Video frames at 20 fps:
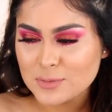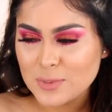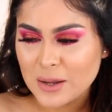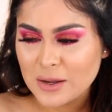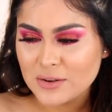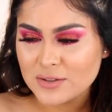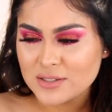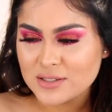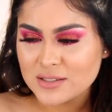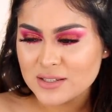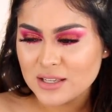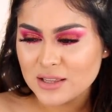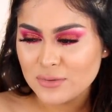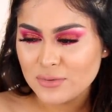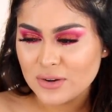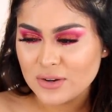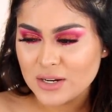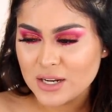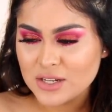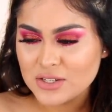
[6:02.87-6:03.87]
speckles inside
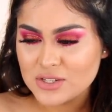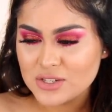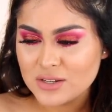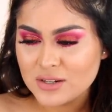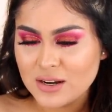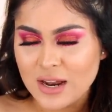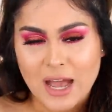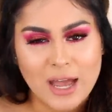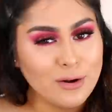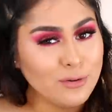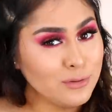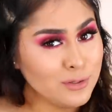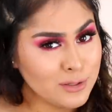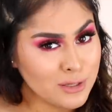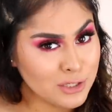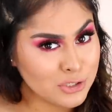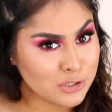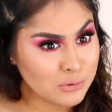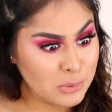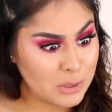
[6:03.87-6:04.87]
the foundation? I don't
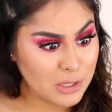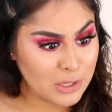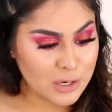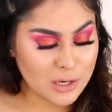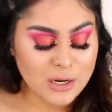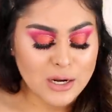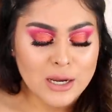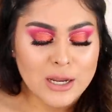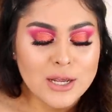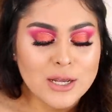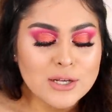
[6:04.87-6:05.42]
think that should be there.